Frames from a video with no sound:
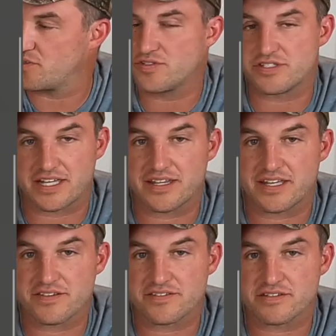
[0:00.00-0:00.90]
if you see
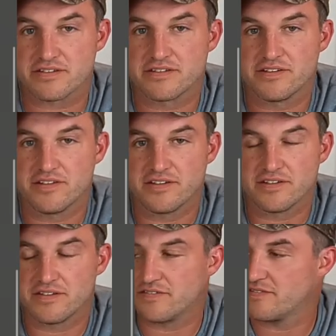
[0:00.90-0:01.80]
these
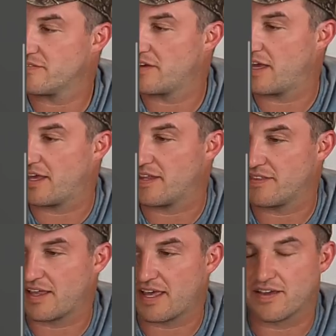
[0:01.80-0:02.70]

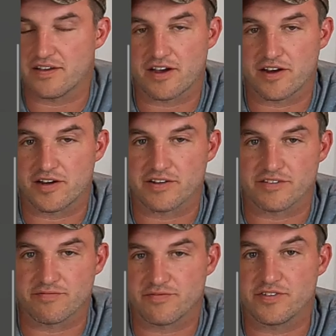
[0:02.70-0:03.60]
and they are
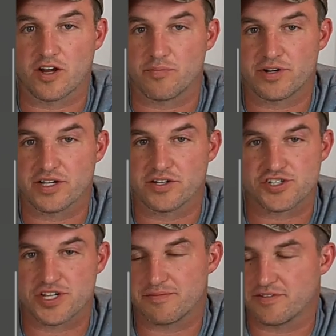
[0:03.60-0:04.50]
in you know pretty
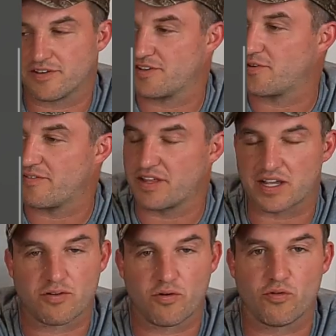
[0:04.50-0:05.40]
good shape, as long as they don't have
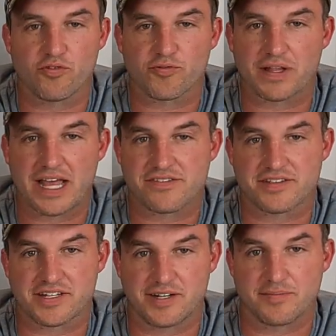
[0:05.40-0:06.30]
like holes
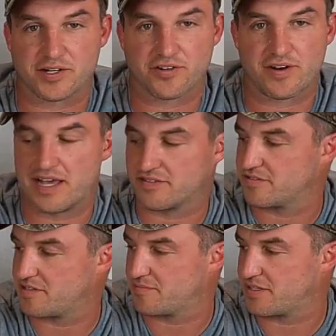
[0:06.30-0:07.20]
blasted in them or cracks
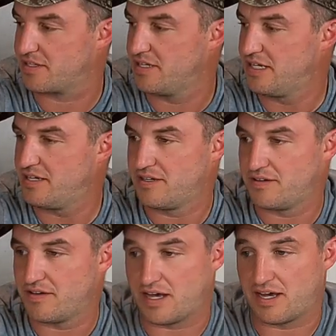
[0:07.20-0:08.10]
or something,
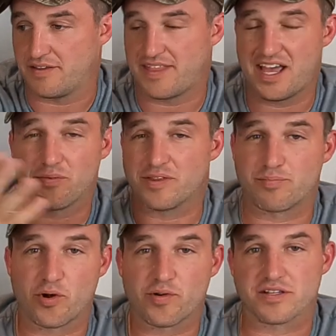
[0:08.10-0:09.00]
uh, that with a
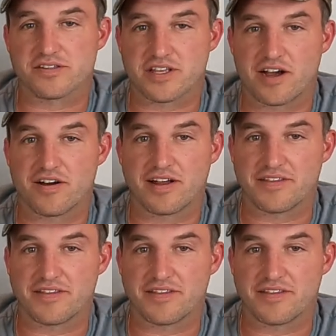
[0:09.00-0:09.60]
broken star